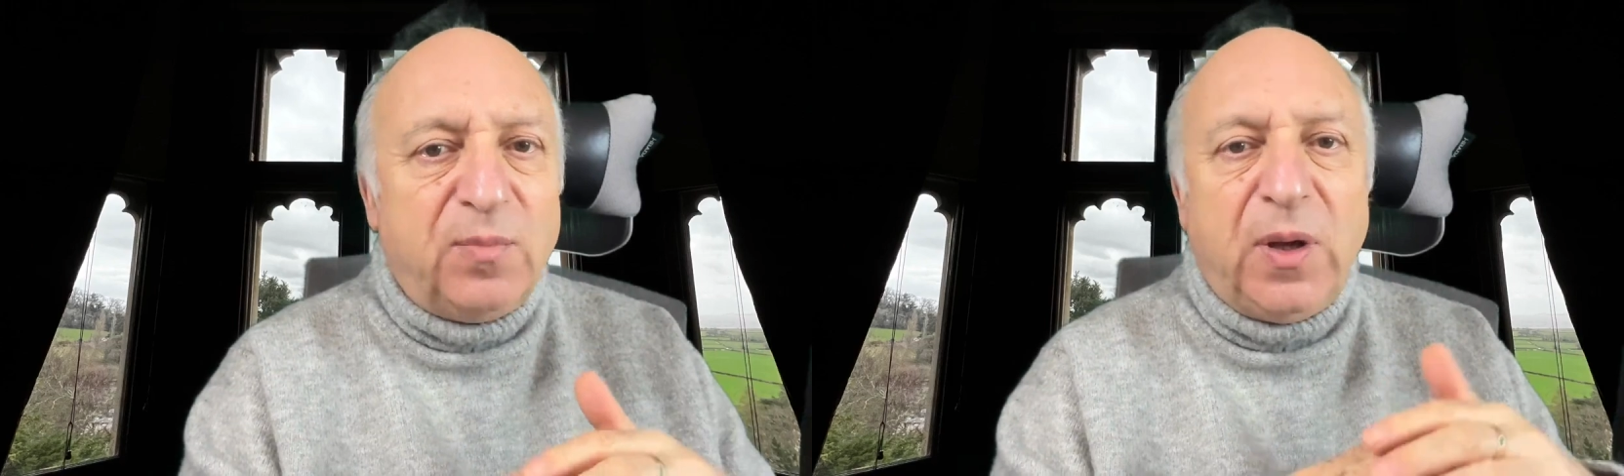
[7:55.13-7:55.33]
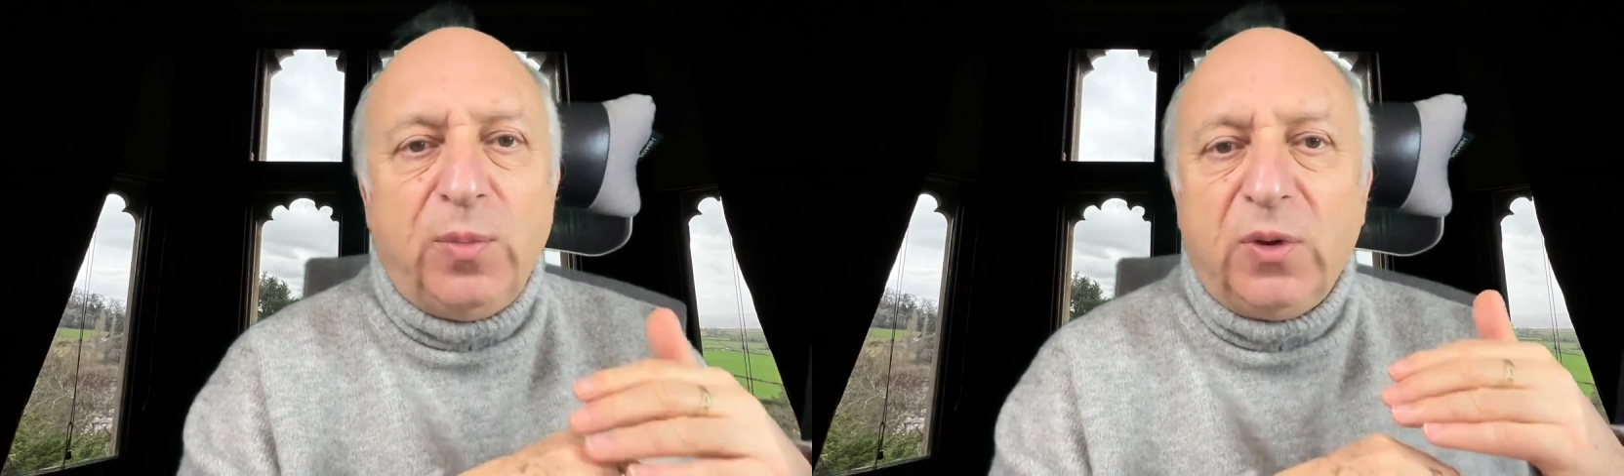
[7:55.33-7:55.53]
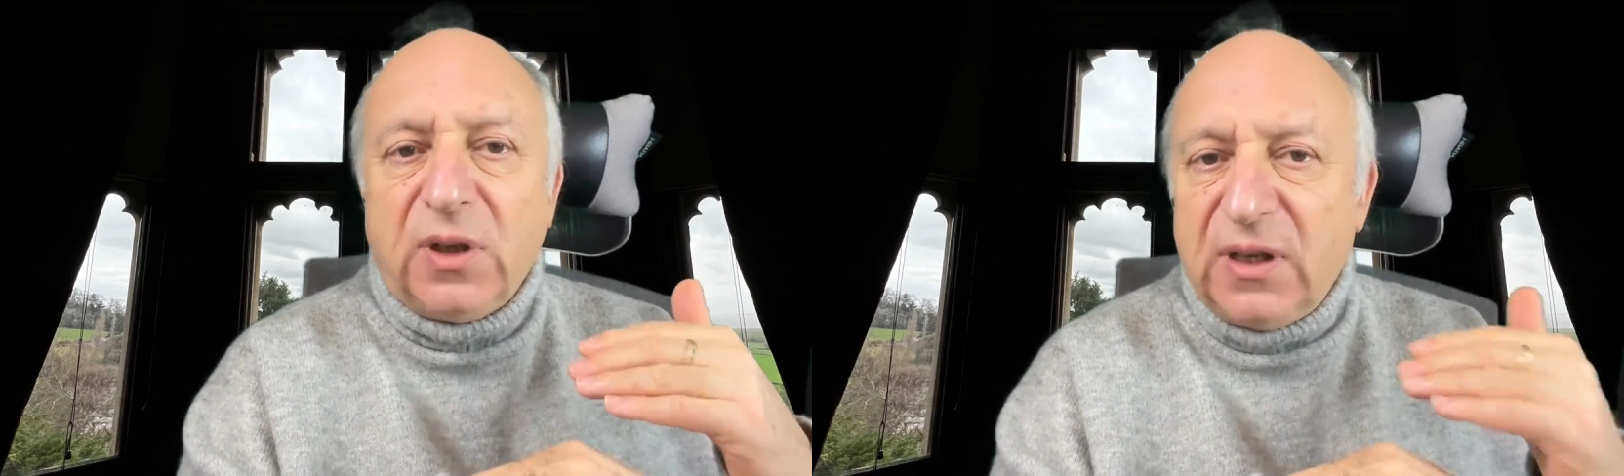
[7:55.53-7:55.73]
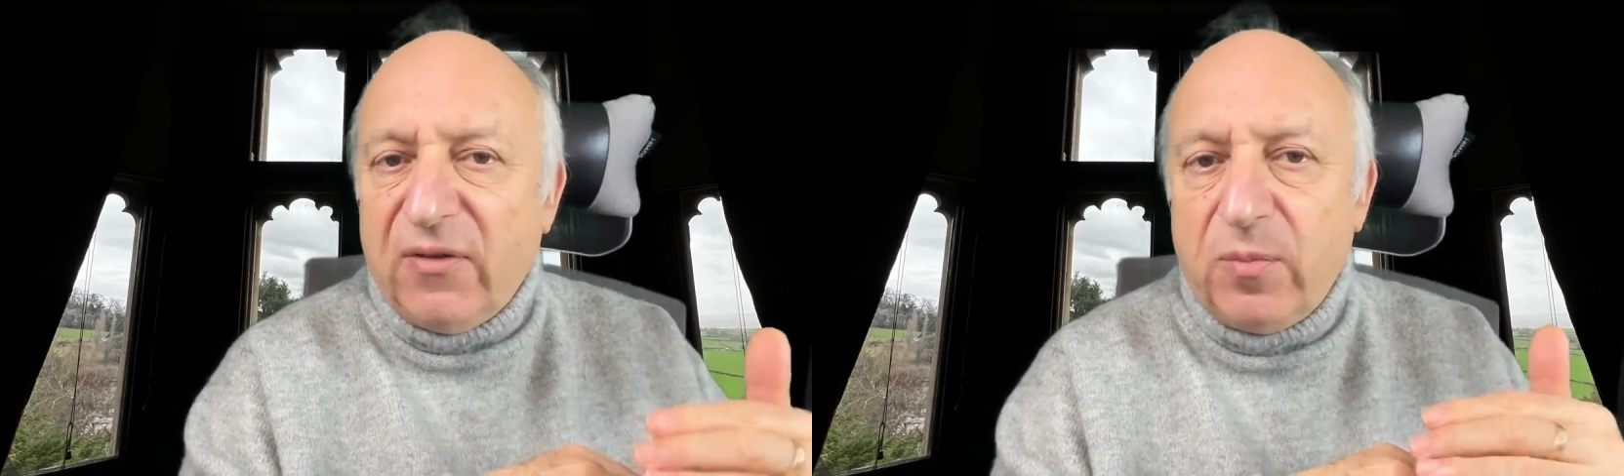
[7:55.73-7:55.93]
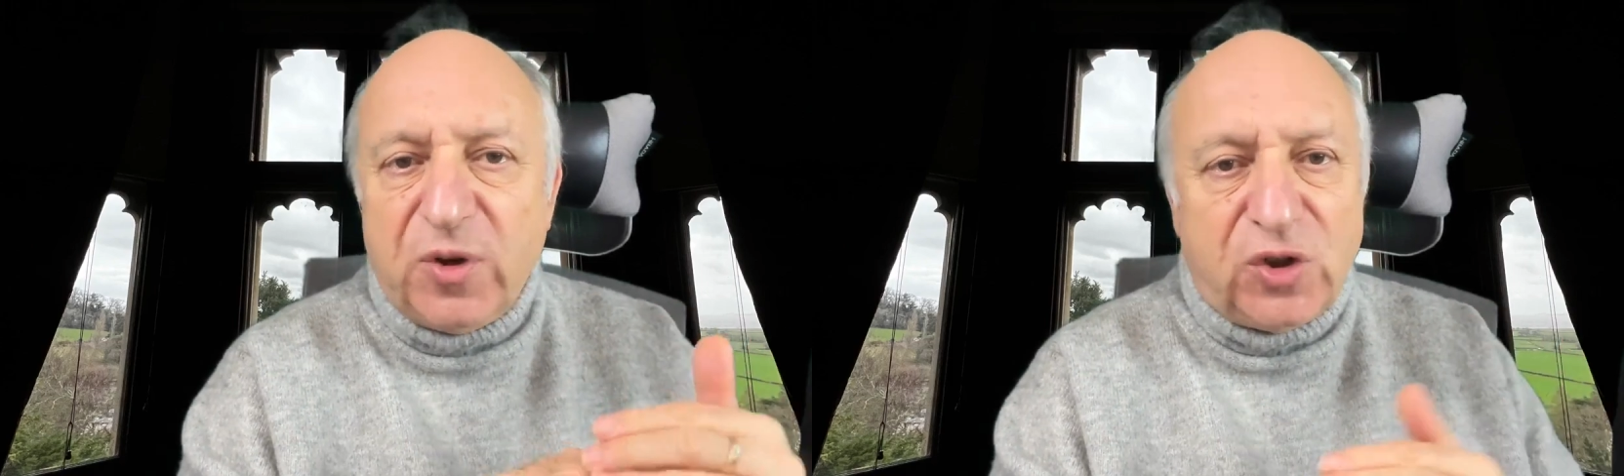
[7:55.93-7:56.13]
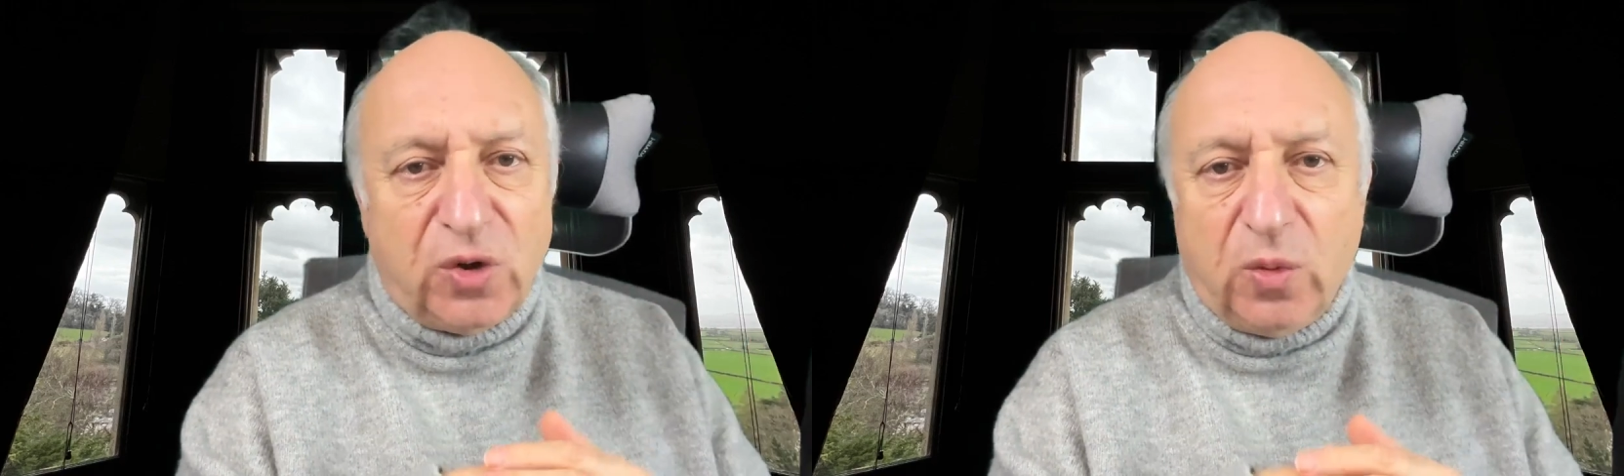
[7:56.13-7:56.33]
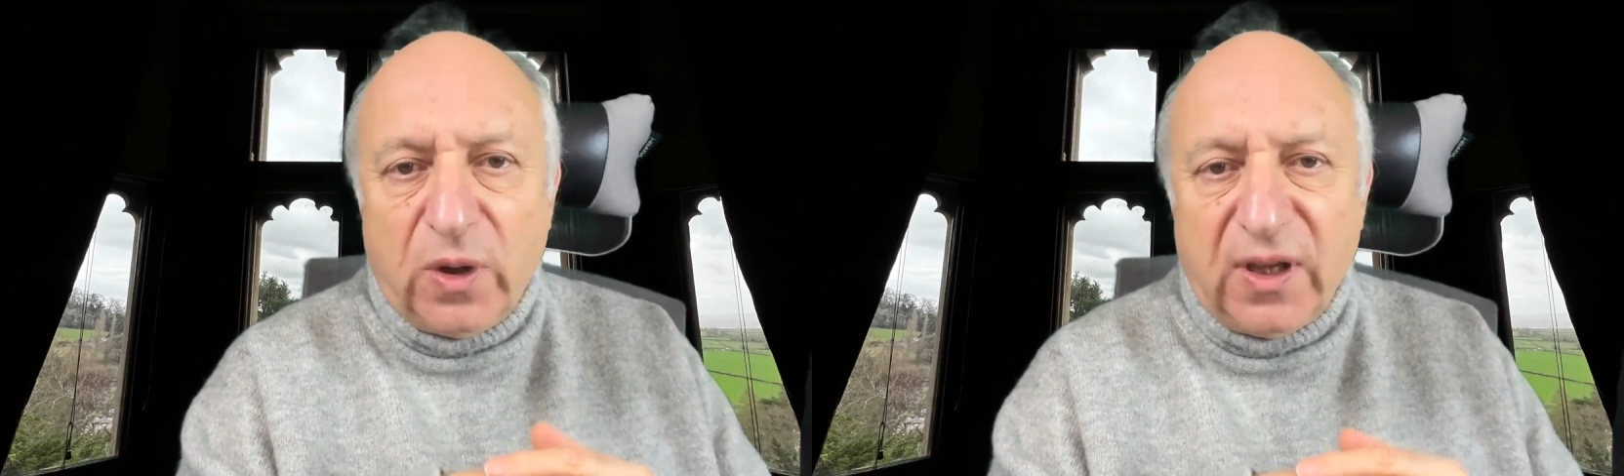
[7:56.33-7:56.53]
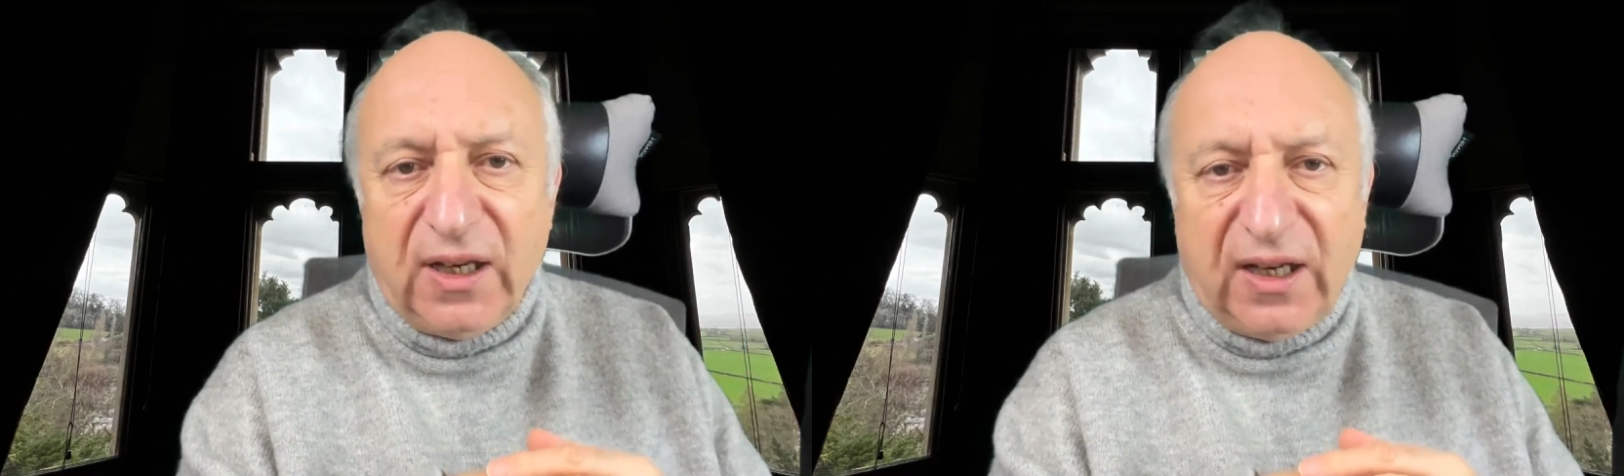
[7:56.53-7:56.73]
and people could never be sure
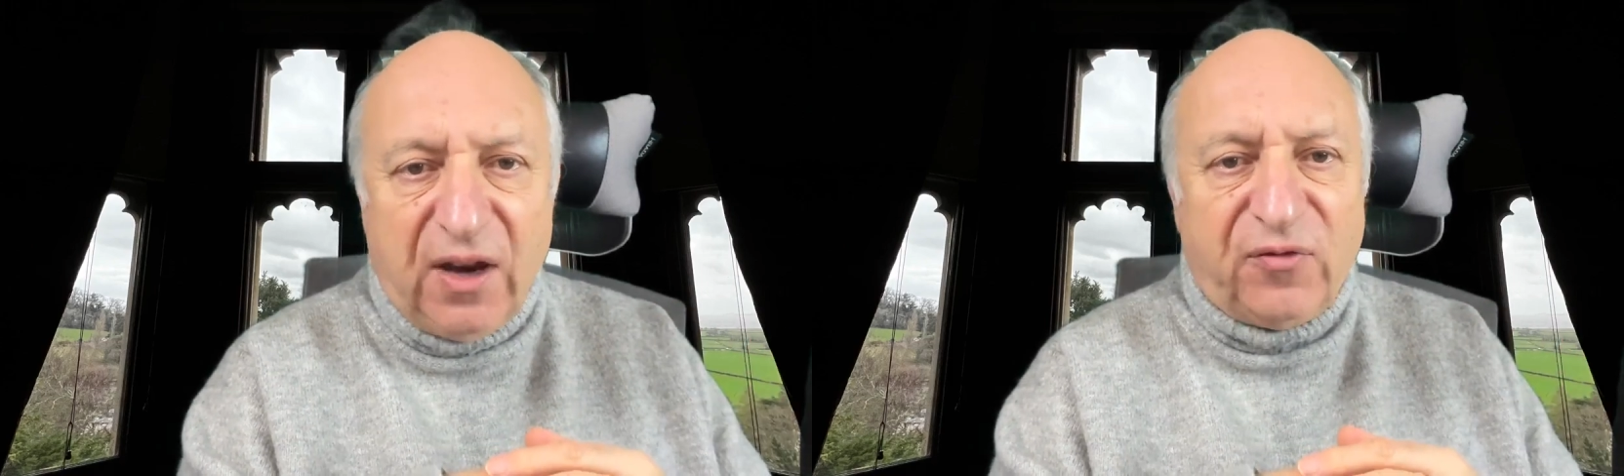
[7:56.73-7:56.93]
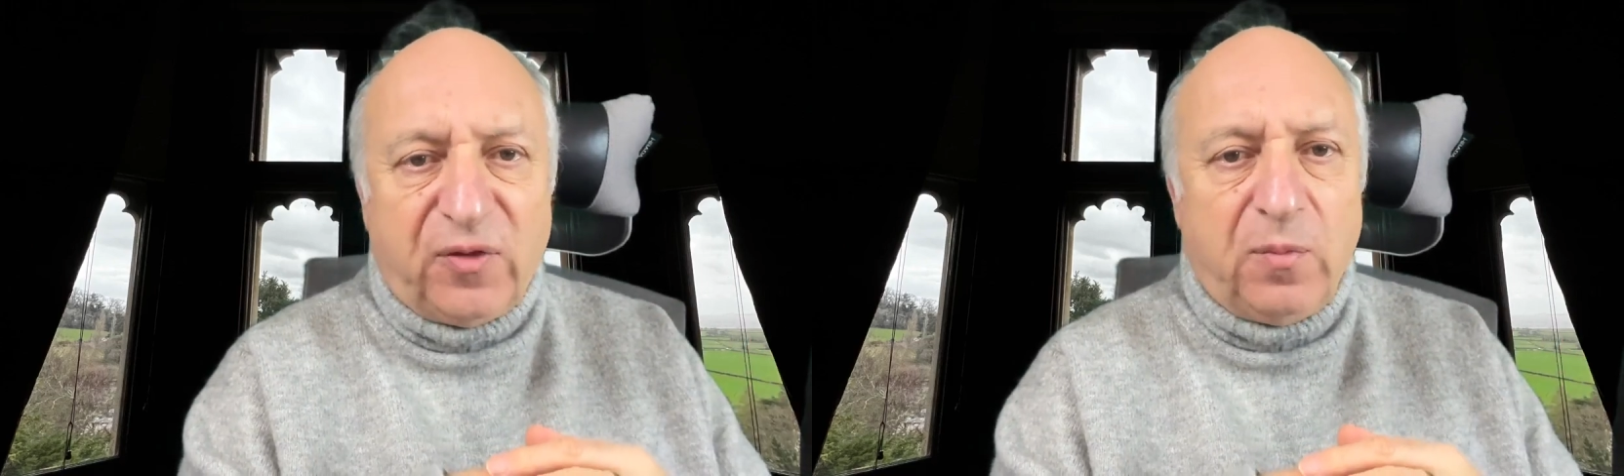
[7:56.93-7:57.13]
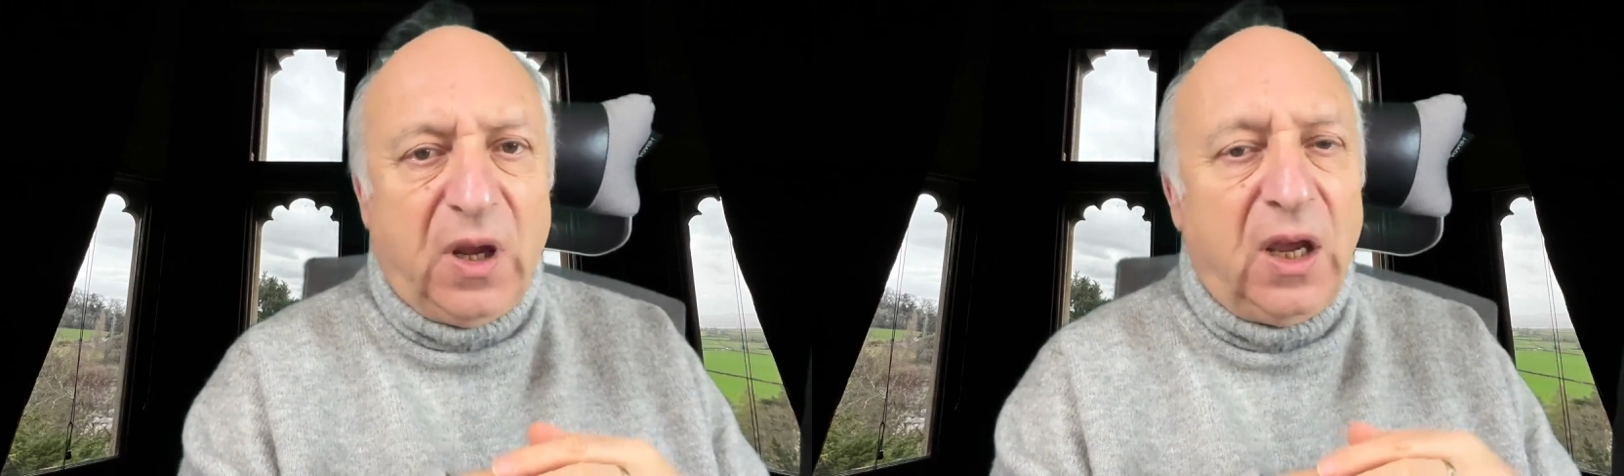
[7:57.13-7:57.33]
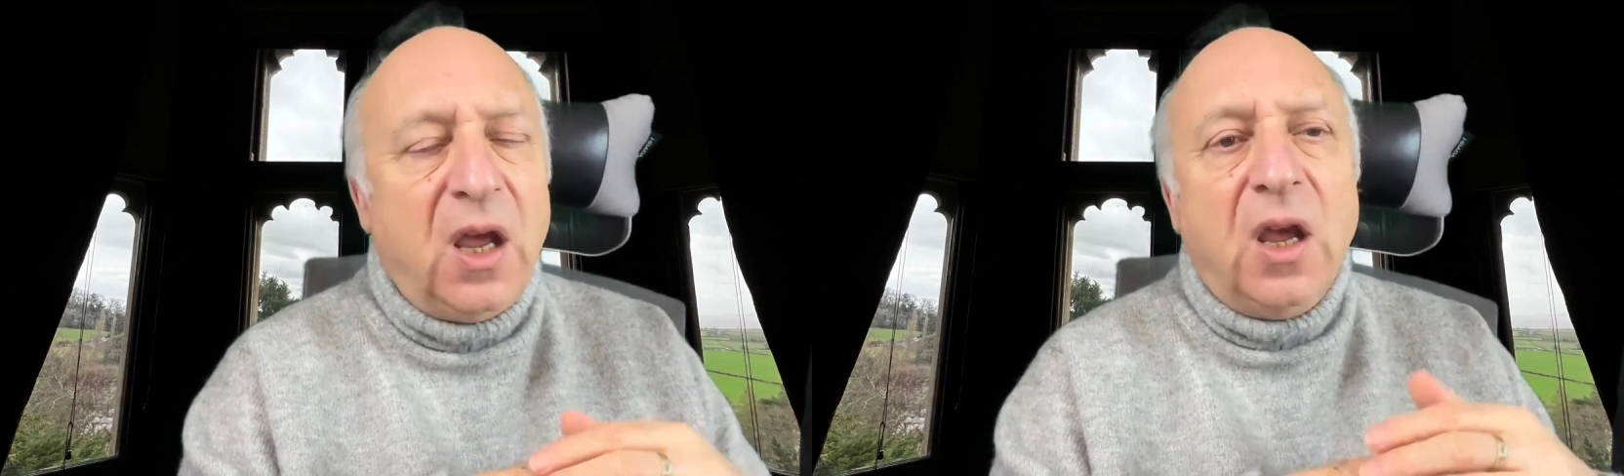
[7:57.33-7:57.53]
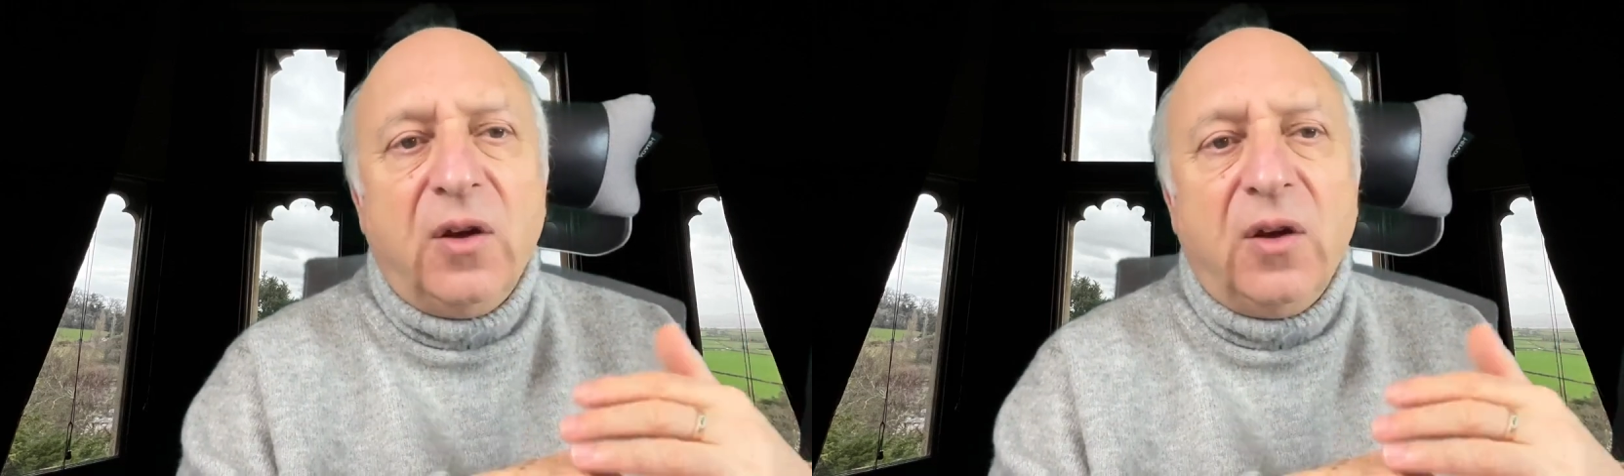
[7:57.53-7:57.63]
what they'd get from me